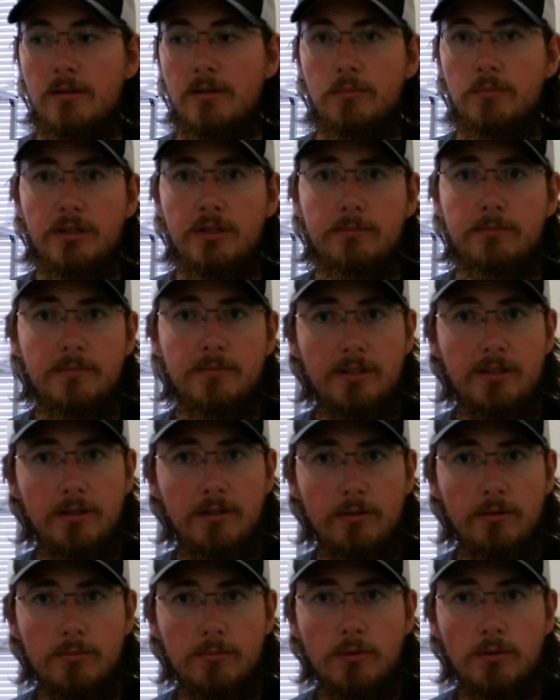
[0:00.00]
But
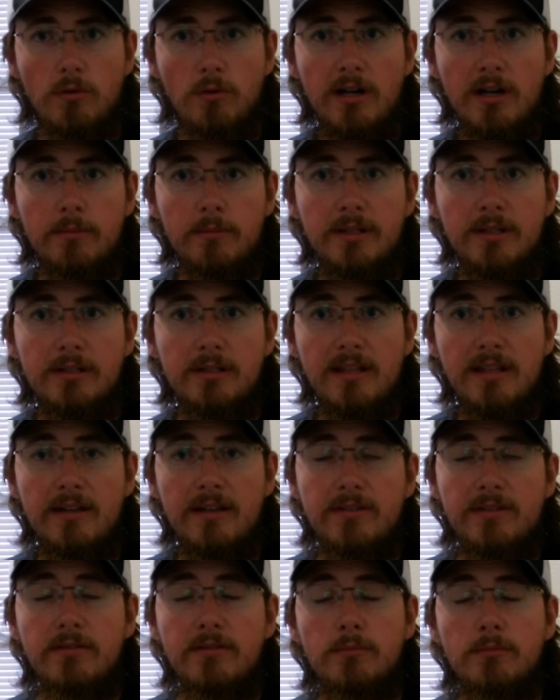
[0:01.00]
another requirement that
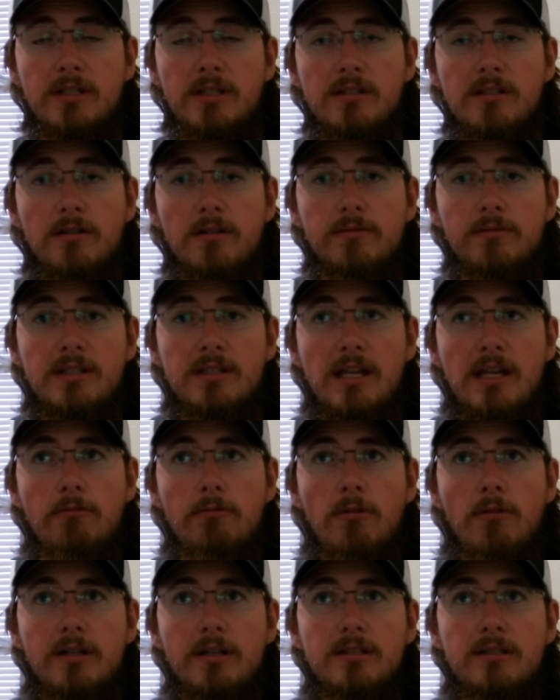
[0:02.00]
I've given myself is I
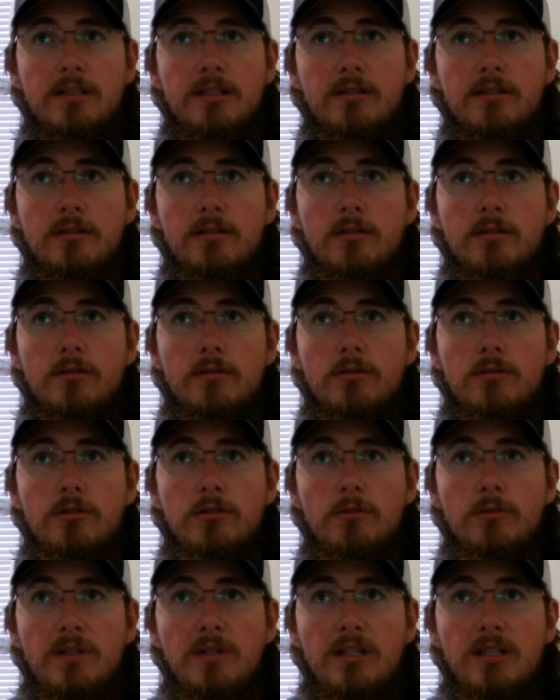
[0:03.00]
want it
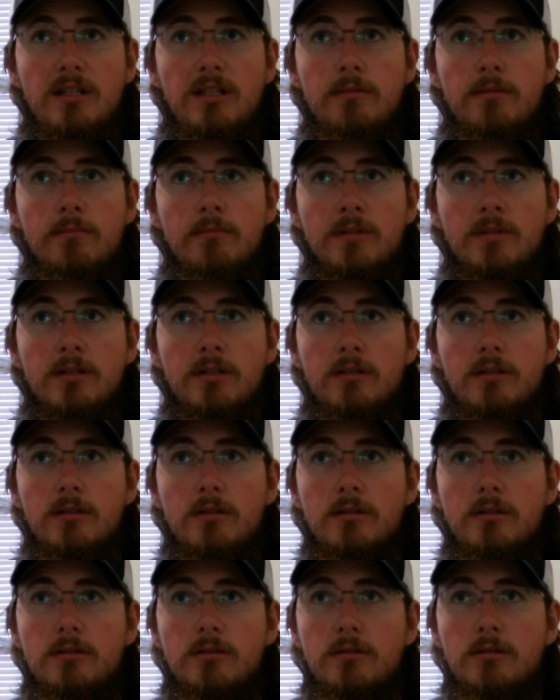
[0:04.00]
to be
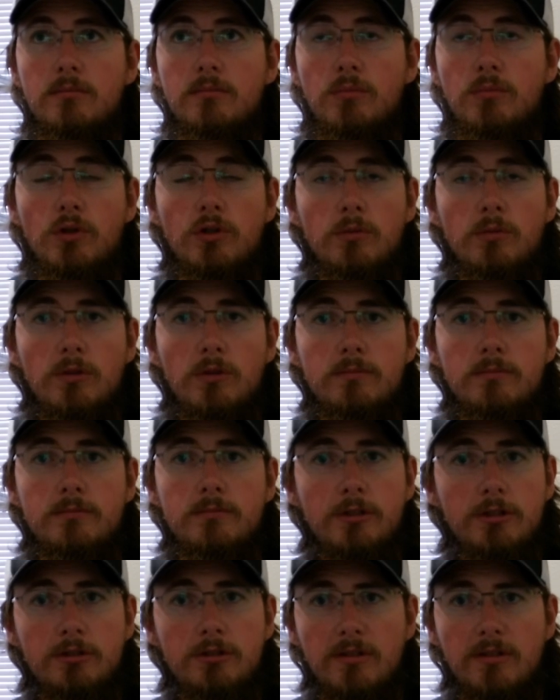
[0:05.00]
portable,
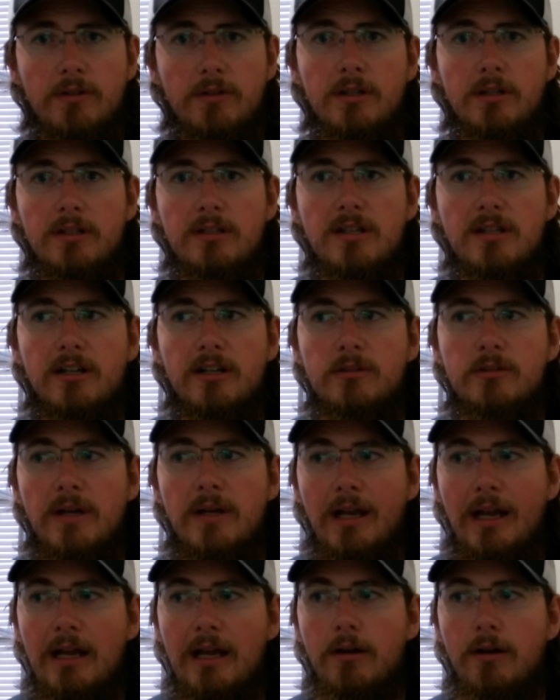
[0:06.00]
which I've already talked
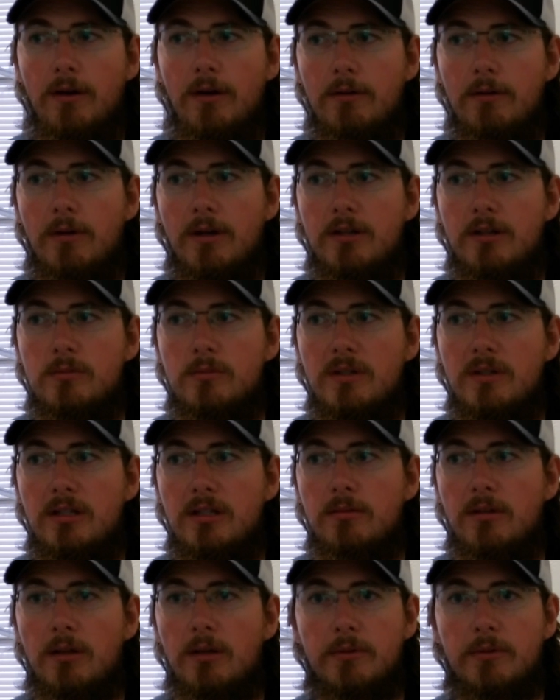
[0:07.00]
about how I want it to
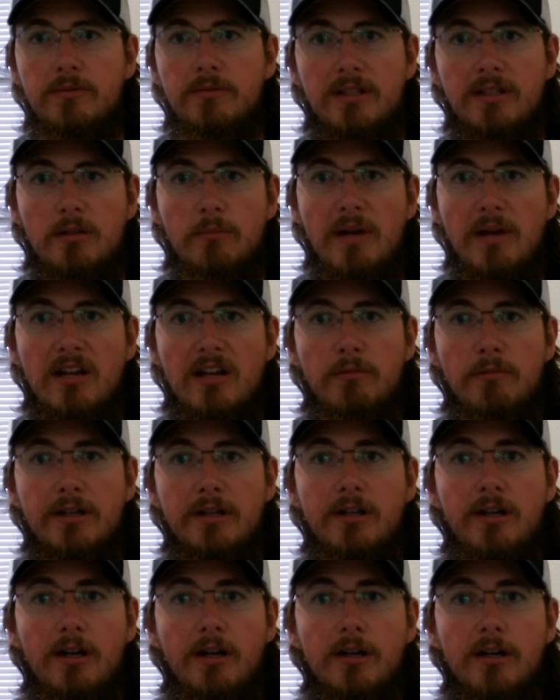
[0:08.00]
be able to fit in the back of
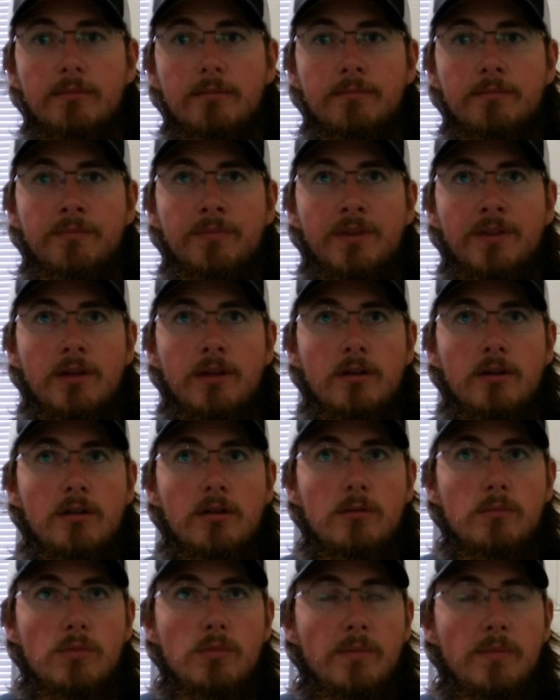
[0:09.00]
my car.
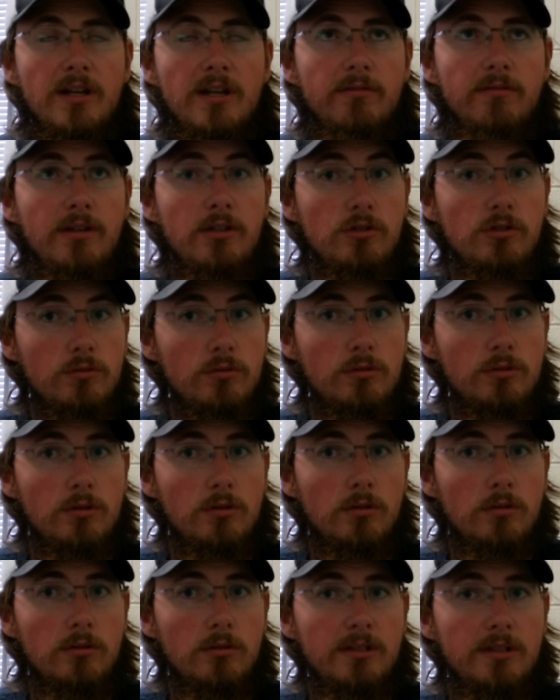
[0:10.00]
But my eventual
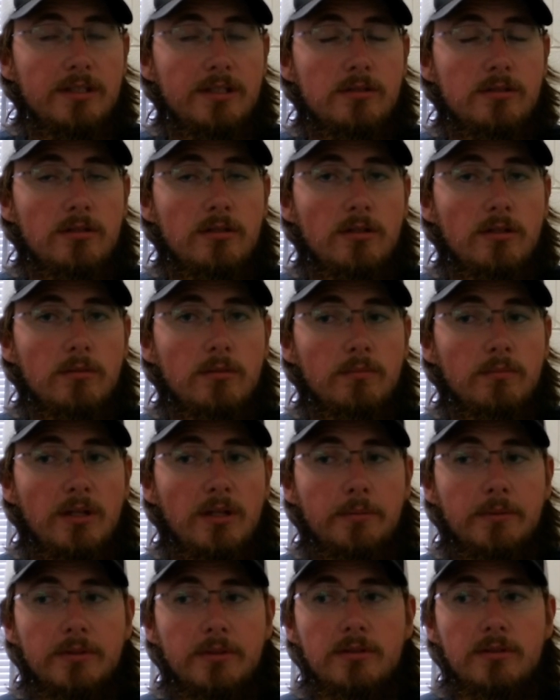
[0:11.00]
goal is to be
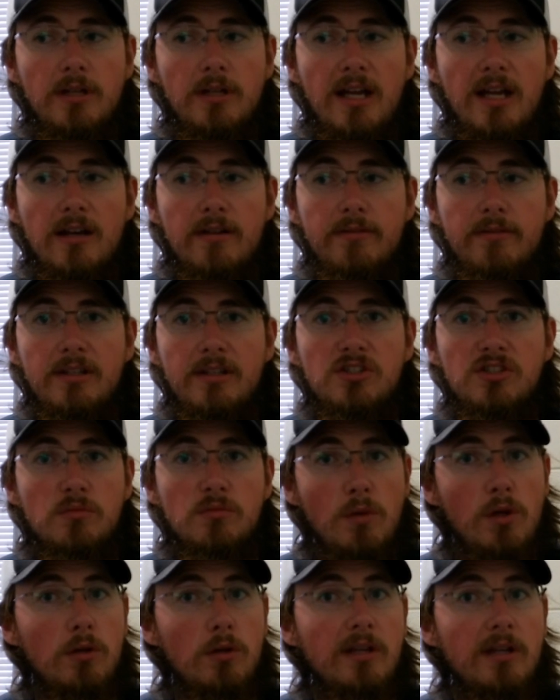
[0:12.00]
able to have a
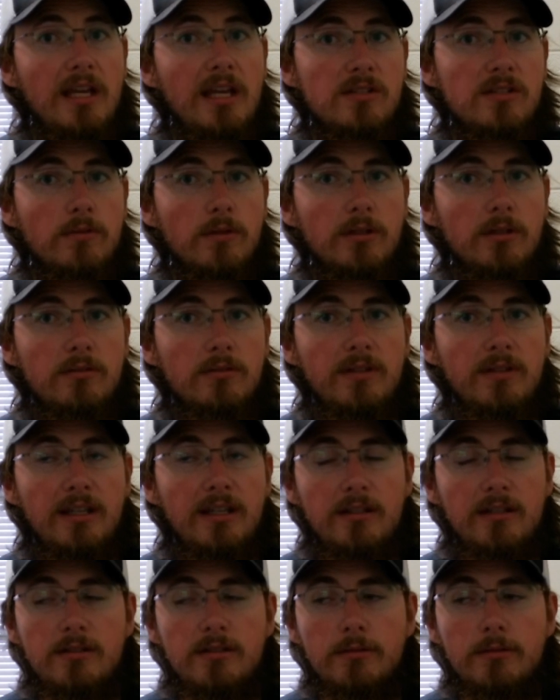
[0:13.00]
small case for it to fit
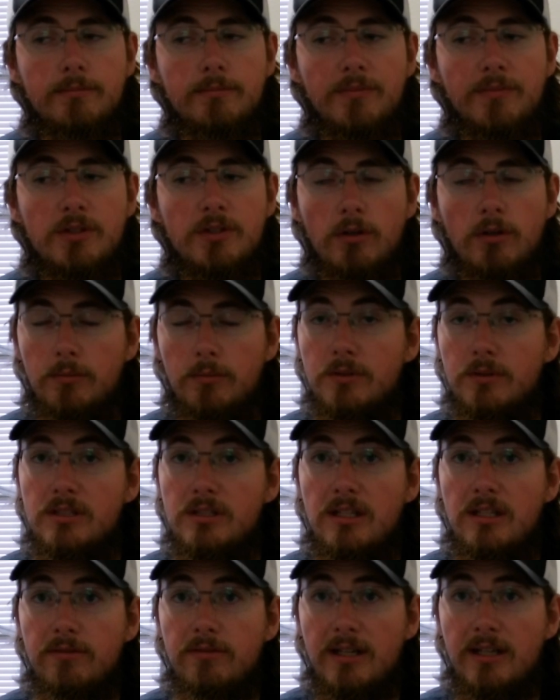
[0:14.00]
into. So we'll
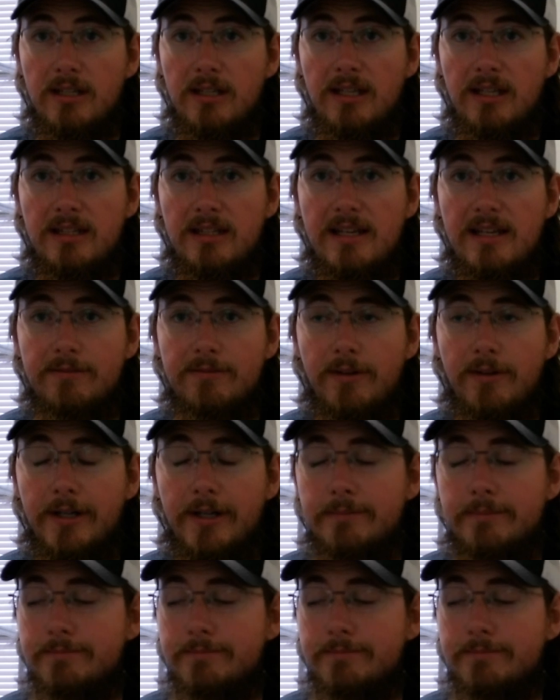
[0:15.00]
see if I can get that far.